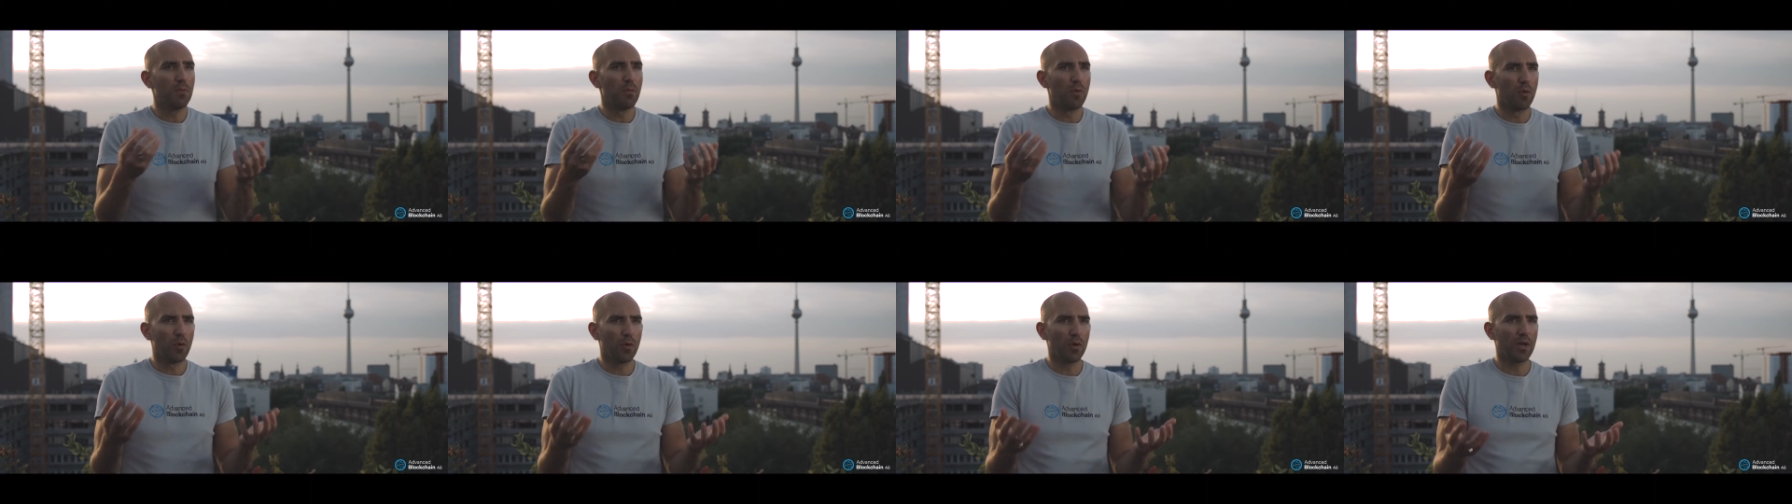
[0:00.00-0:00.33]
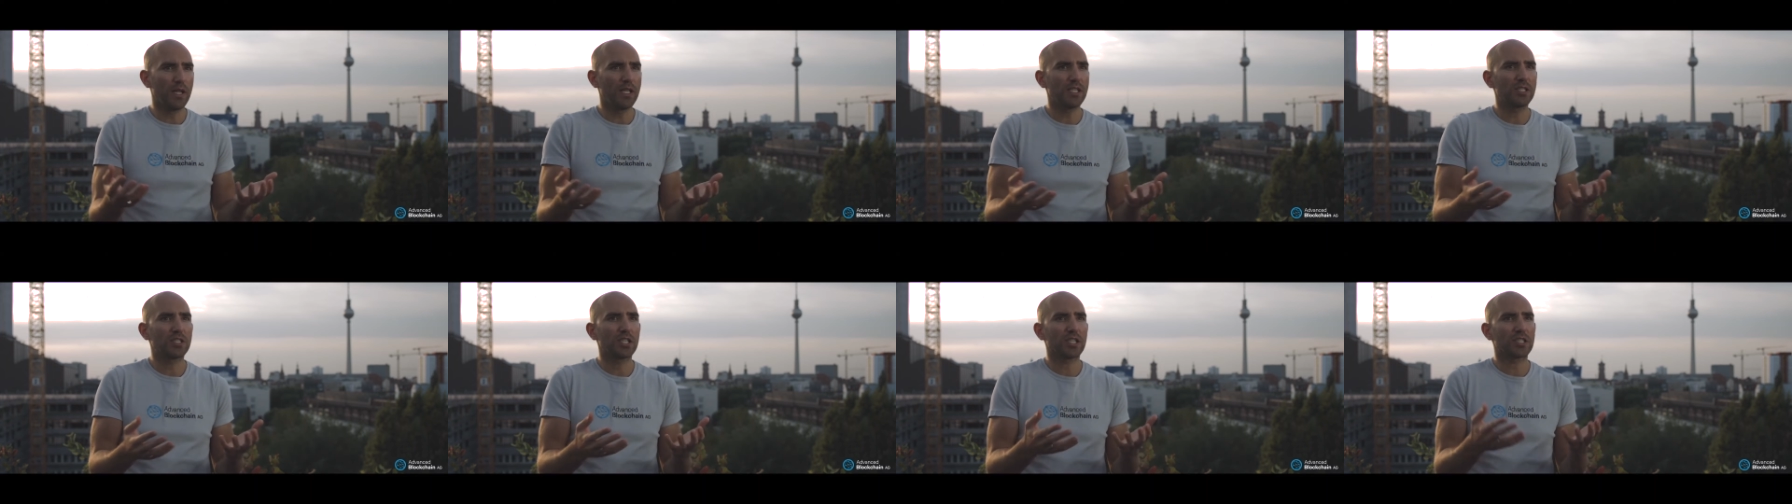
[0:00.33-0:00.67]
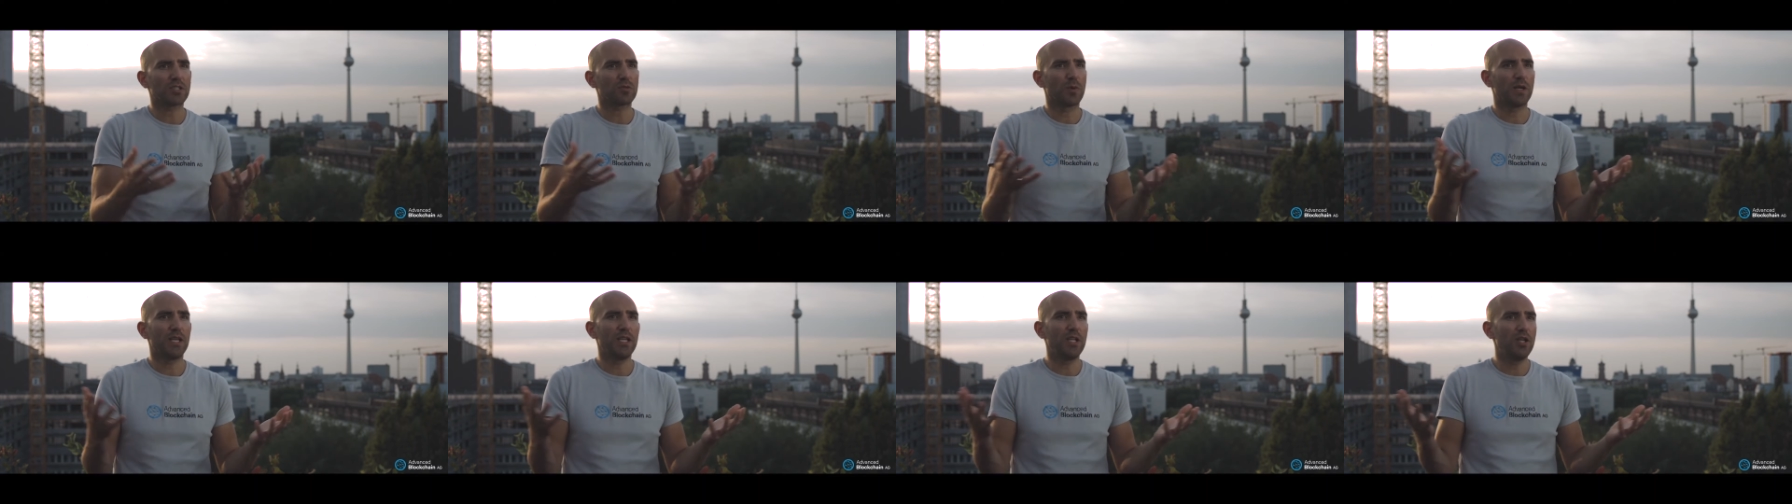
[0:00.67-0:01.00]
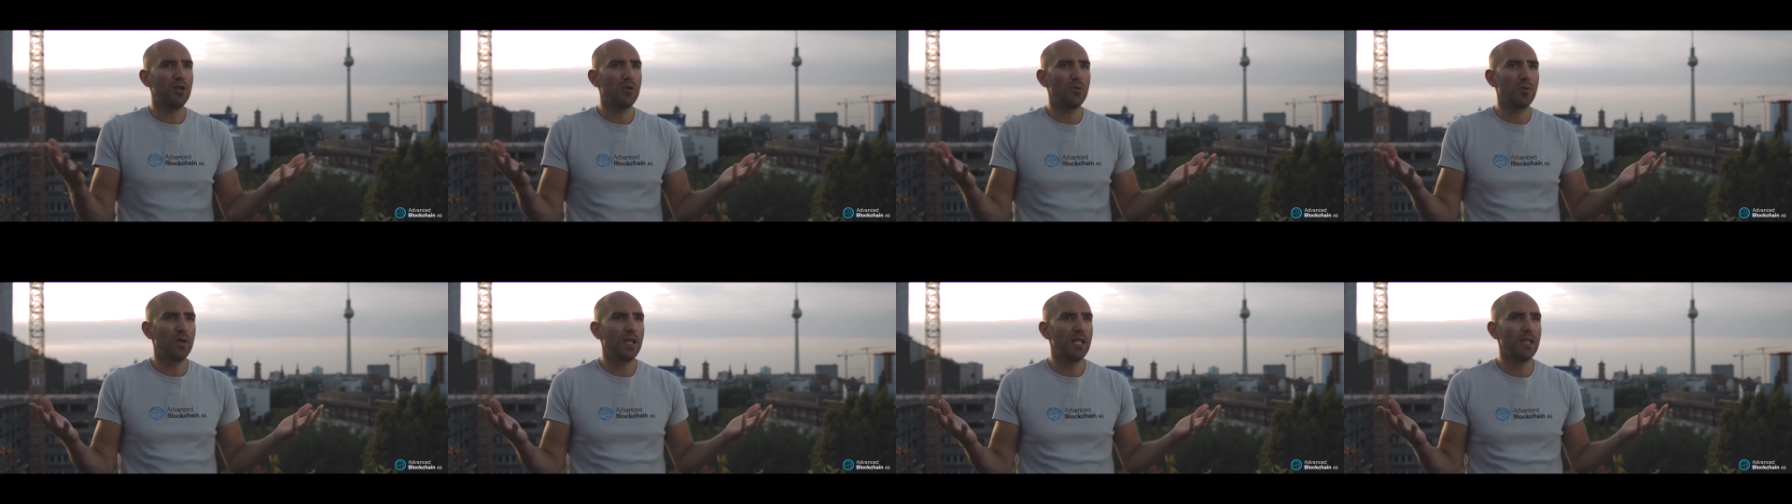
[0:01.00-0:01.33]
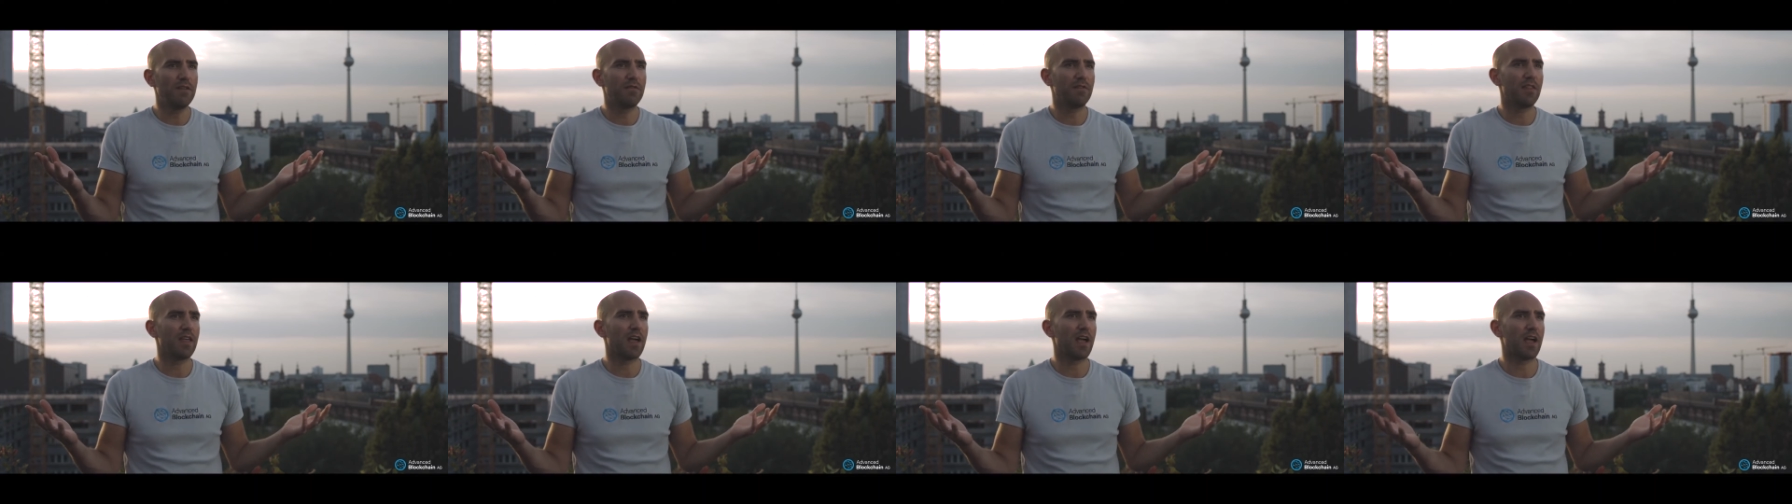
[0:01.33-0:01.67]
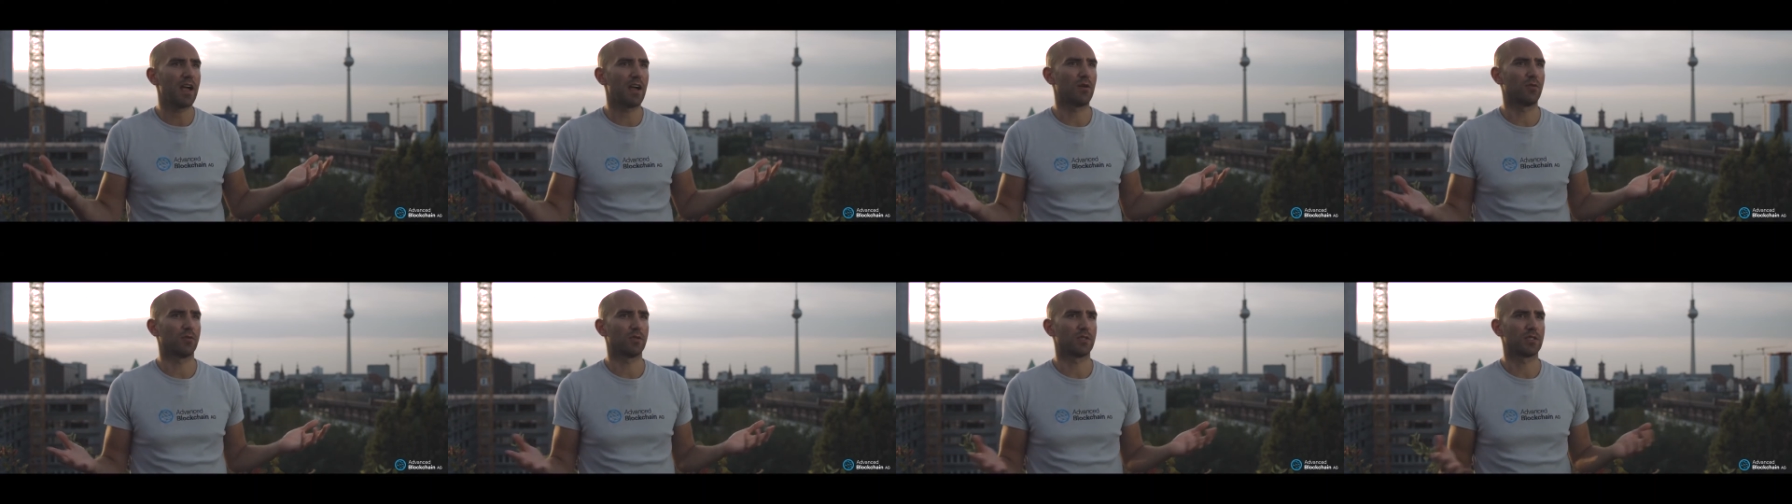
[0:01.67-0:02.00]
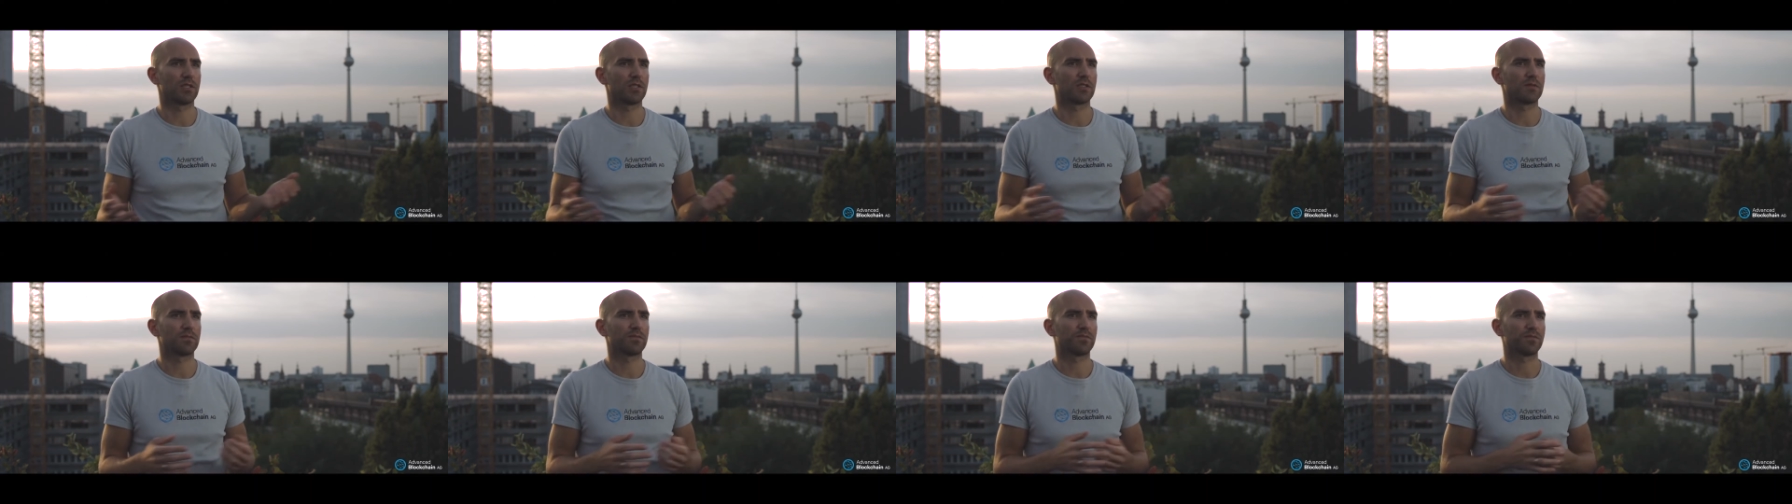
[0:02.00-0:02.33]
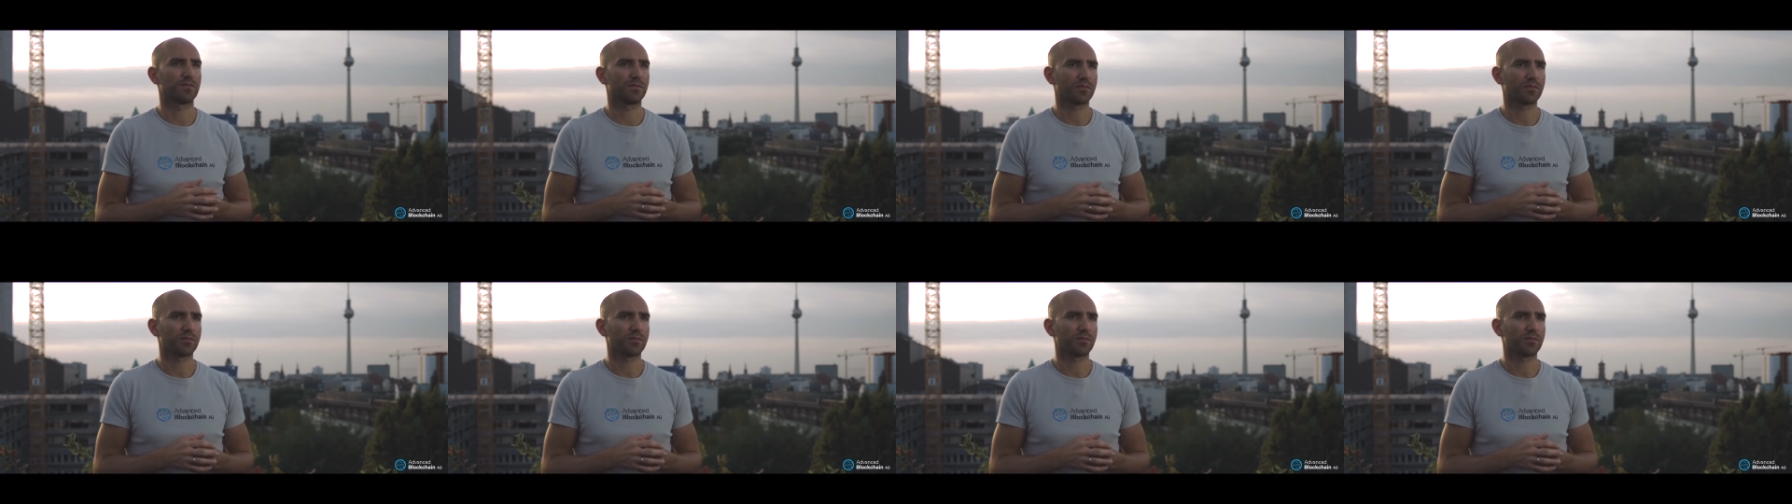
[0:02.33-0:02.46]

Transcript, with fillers: morning just when you leave the house.